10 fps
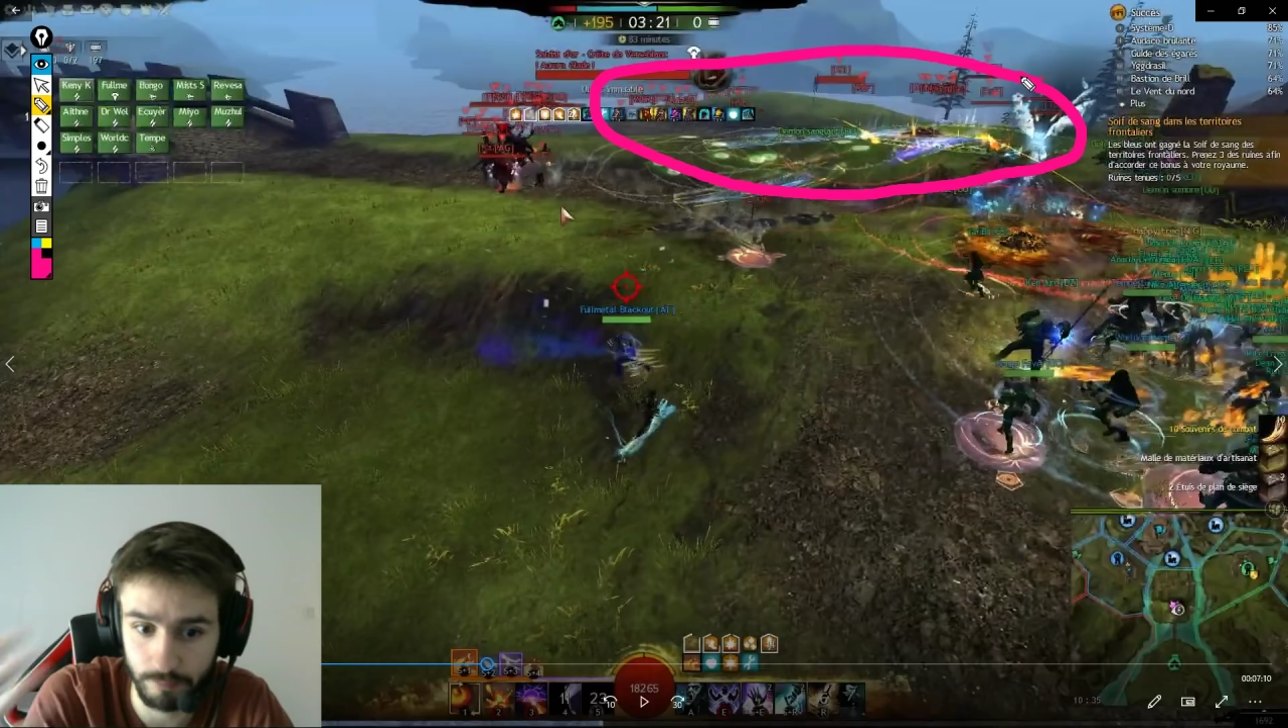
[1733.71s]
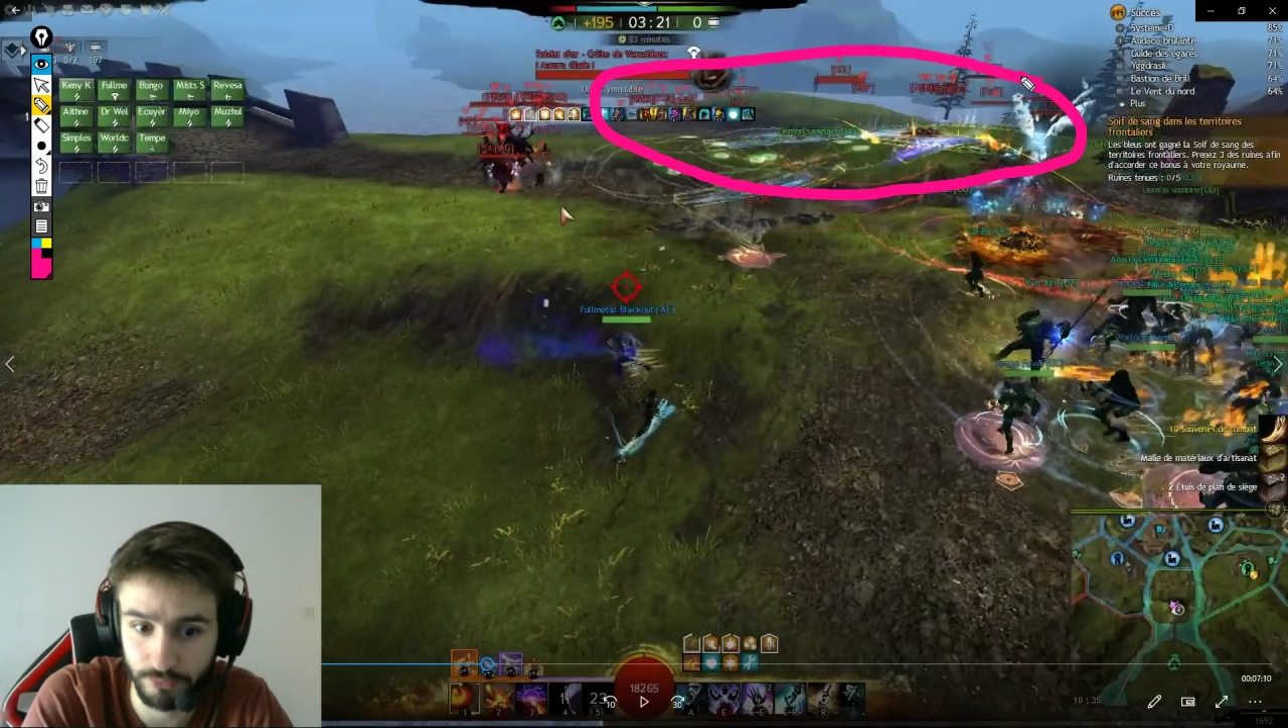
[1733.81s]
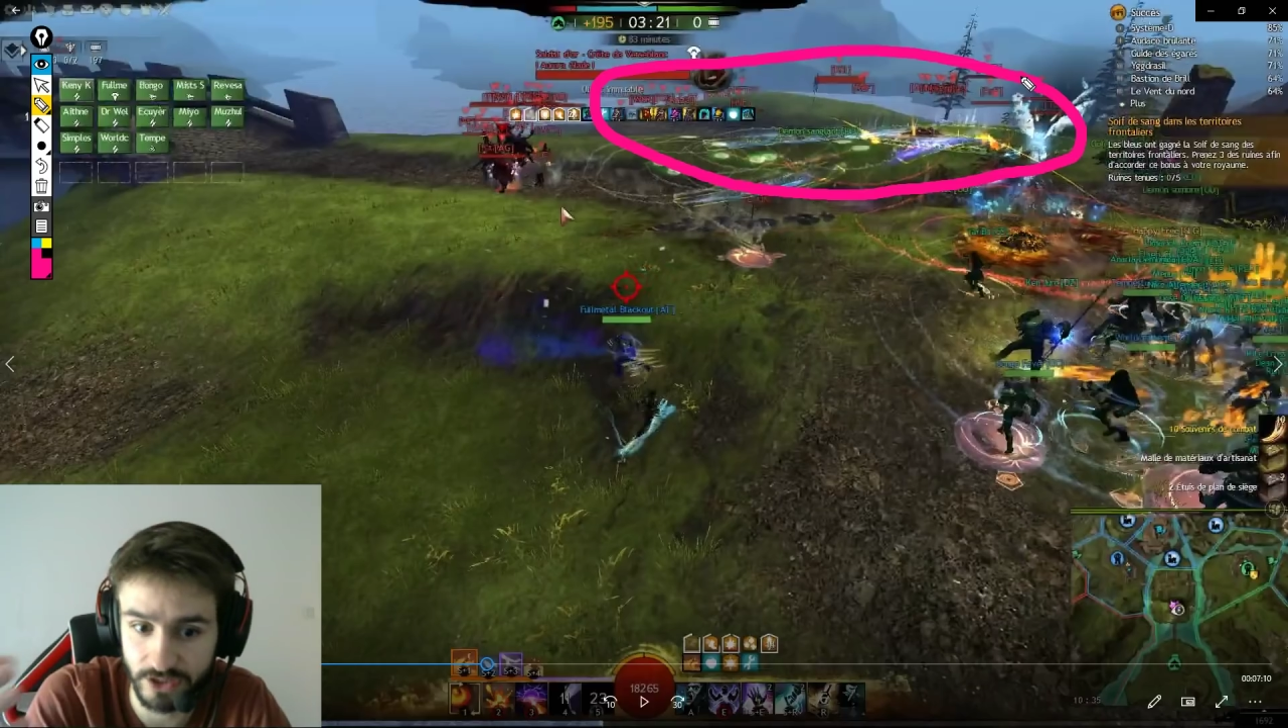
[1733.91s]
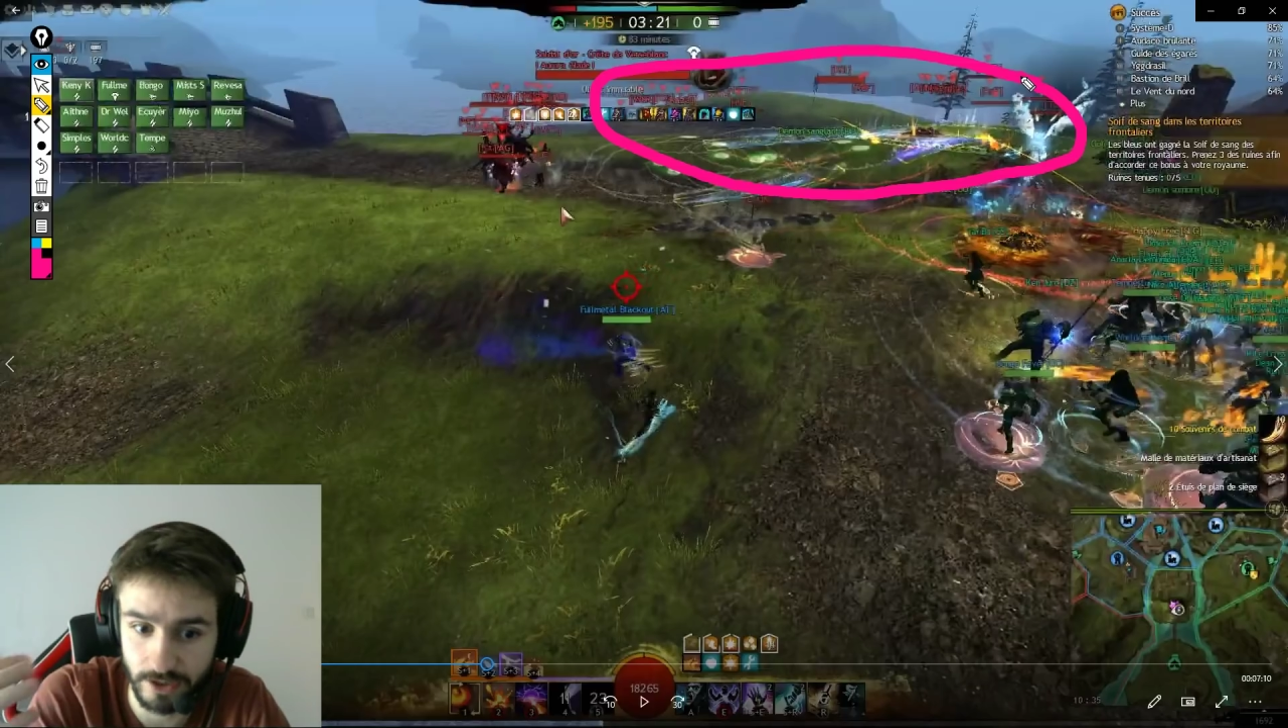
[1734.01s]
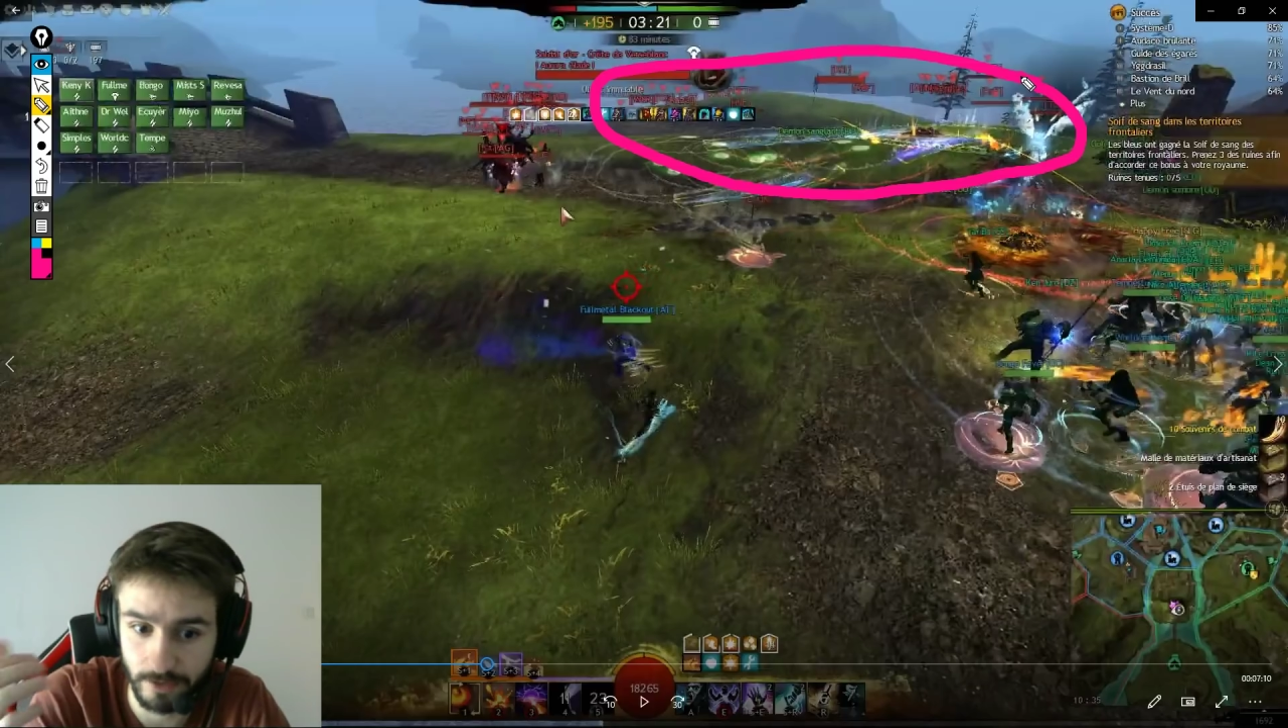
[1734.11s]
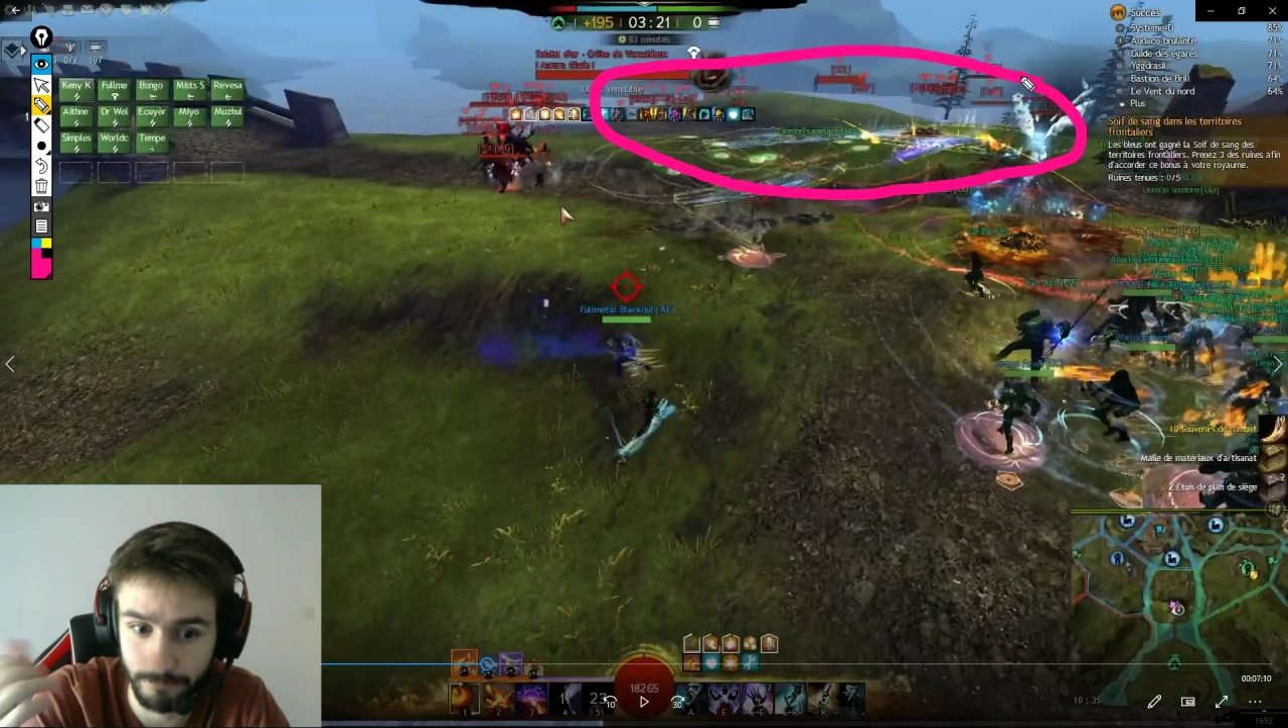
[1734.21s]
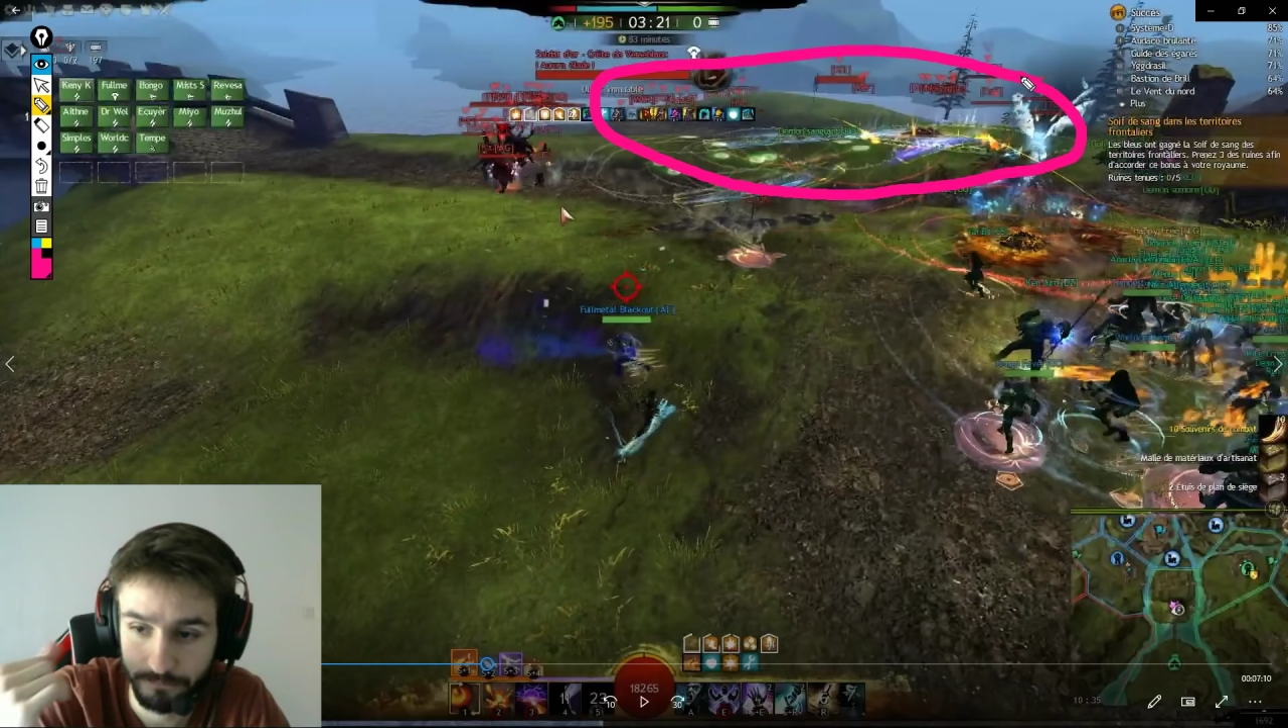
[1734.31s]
pressure.